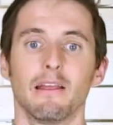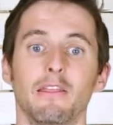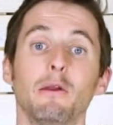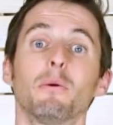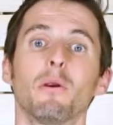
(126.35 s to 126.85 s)

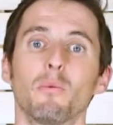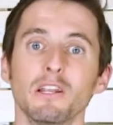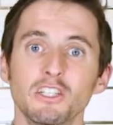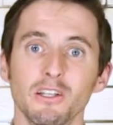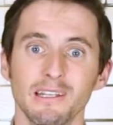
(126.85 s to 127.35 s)
They were
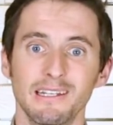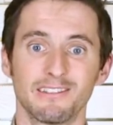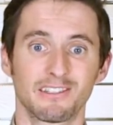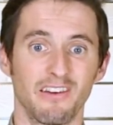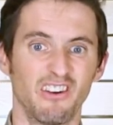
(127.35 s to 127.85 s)
originally
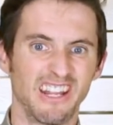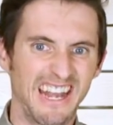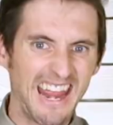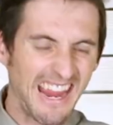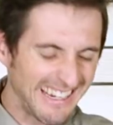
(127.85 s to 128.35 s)
discovered
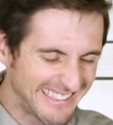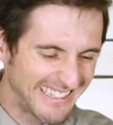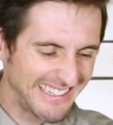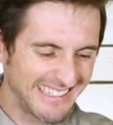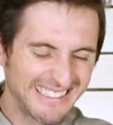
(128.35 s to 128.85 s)
in
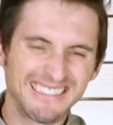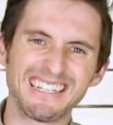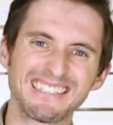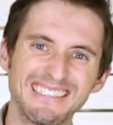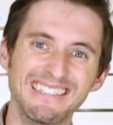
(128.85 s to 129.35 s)

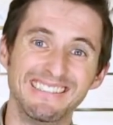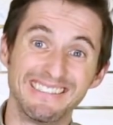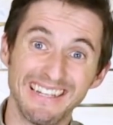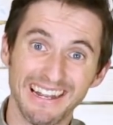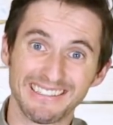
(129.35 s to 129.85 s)

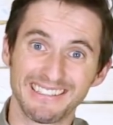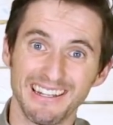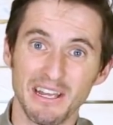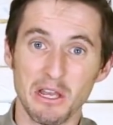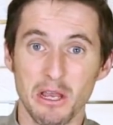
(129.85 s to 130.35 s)

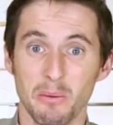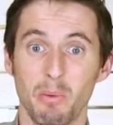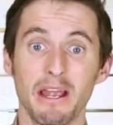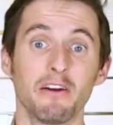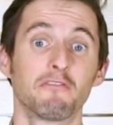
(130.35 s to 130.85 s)
1866
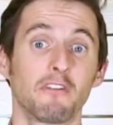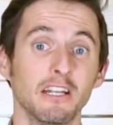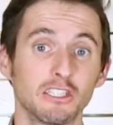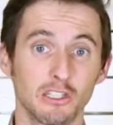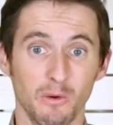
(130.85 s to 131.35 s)
by a
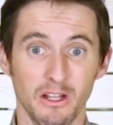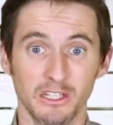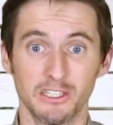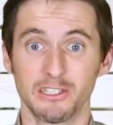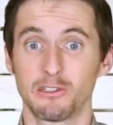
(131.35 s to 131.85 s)
French
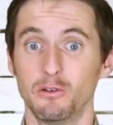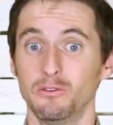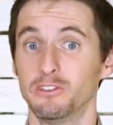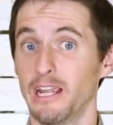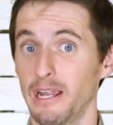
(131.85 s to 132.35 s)
zoologist
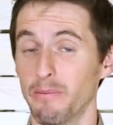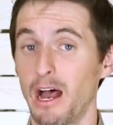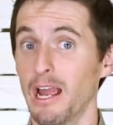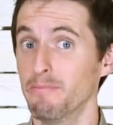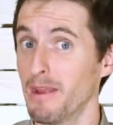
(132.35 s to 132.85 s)
whose name
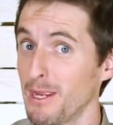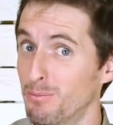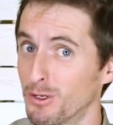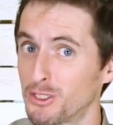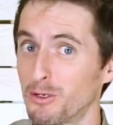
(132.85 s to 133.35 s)
I may
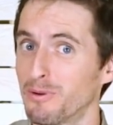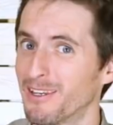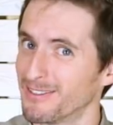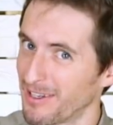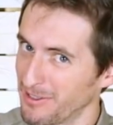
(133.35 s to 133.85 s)
butcher
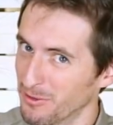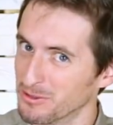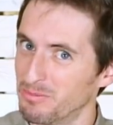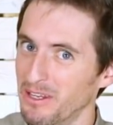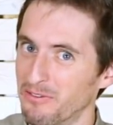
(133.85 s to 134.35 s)
because I
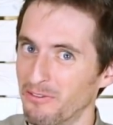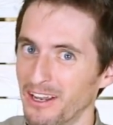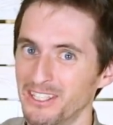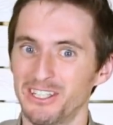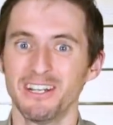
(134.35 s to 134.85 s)
don't speak
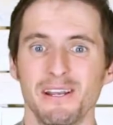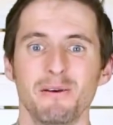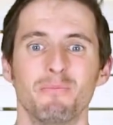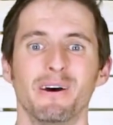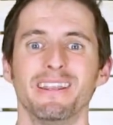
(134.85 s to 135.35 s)
French,
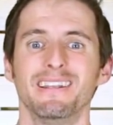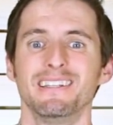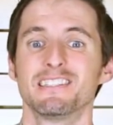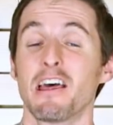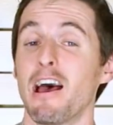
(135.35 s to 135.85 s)
but it
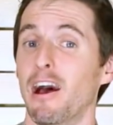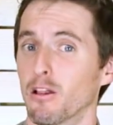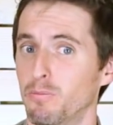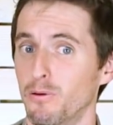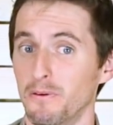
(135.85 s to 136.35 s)
is
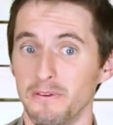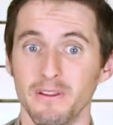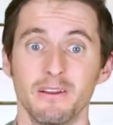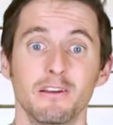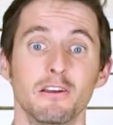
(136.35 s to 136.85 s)

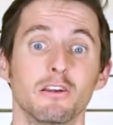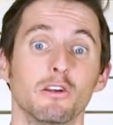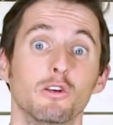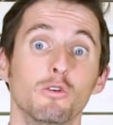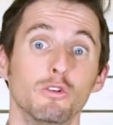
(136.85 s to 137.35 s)
Alphone
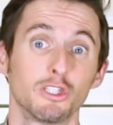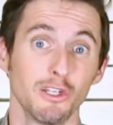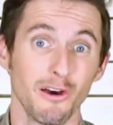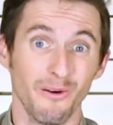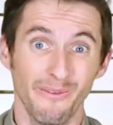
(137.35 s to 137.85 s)

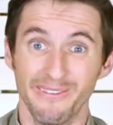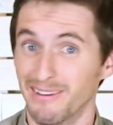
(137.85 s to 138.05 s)
Guichenot.